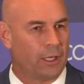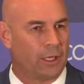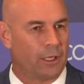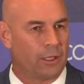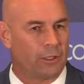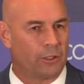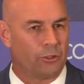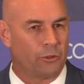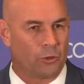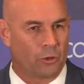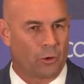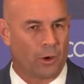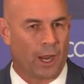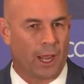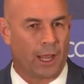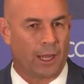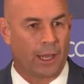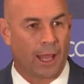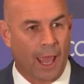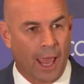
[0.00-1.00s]

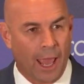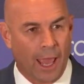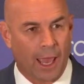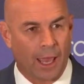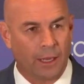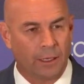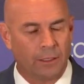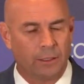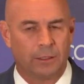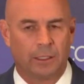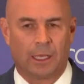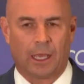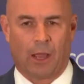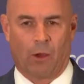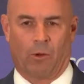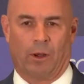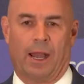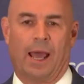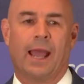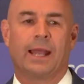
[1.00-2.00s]
Ukraine. And I
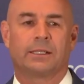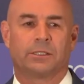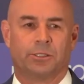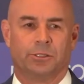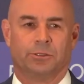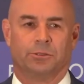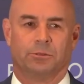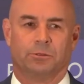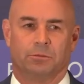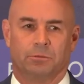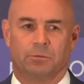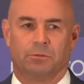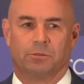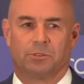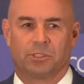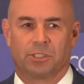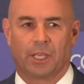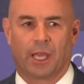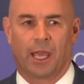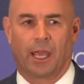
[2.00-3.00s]
would like to
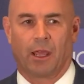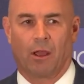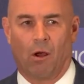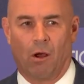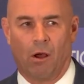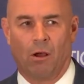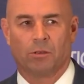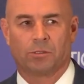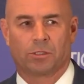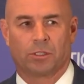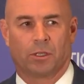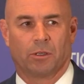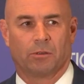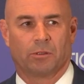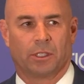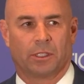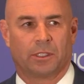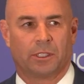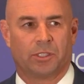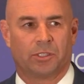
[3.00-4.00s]
say also
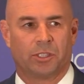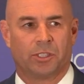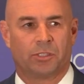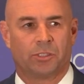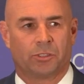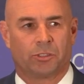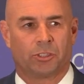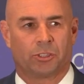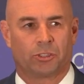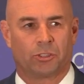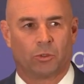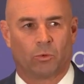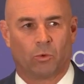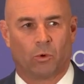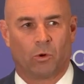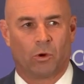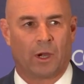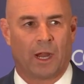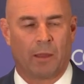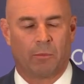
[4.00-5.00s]
that this isn't just a
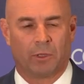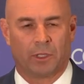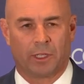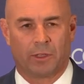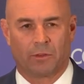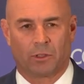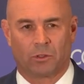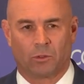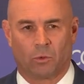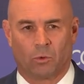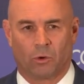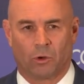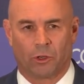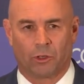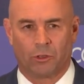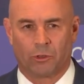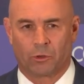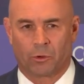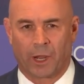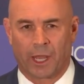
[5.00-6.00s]
war. I believe that the war in
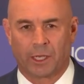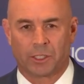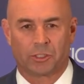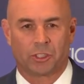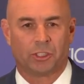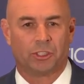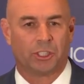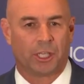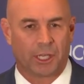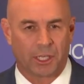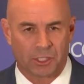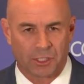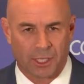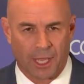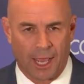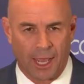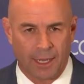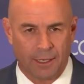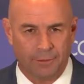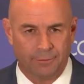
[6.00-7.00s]
Ukraine is a
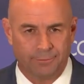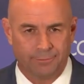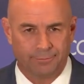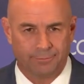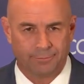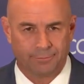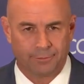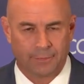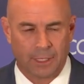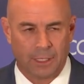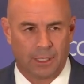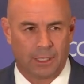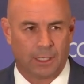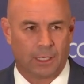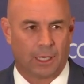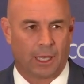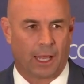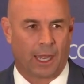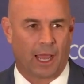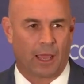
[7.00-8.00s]
genocide,
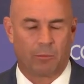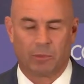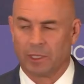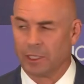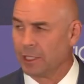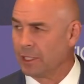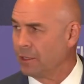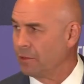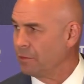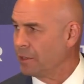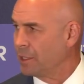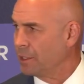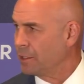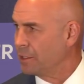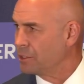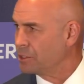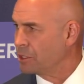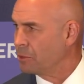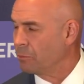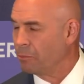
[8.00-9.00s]
and I believe it
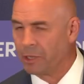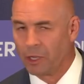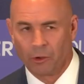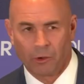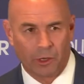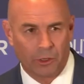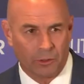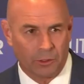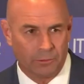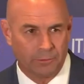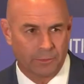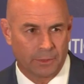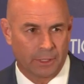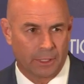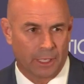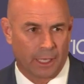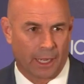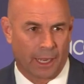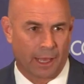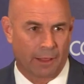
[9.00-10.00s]
is imperial.
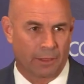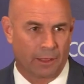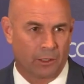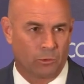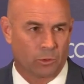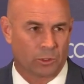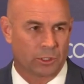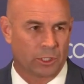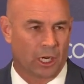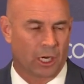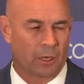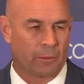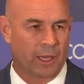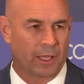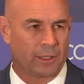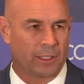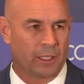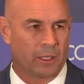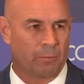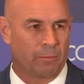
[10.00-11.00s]
And I think we're talking
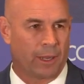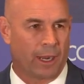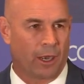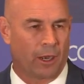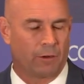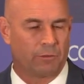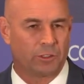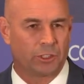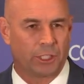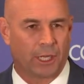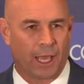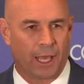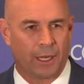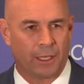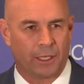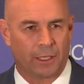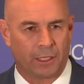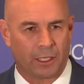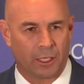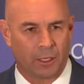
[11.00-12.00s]
about the empire of China
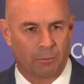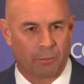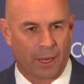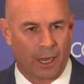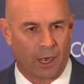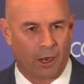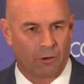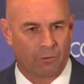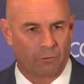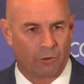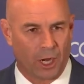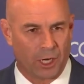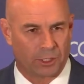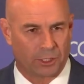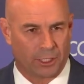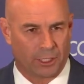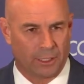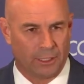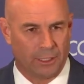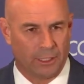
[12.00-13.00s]
and the empire of
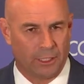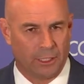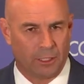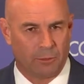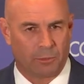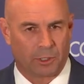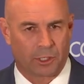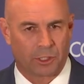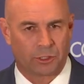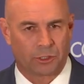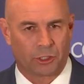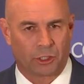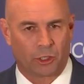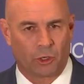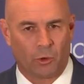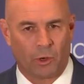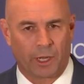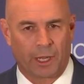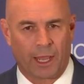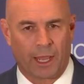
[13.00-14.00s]
Russia, because they're doing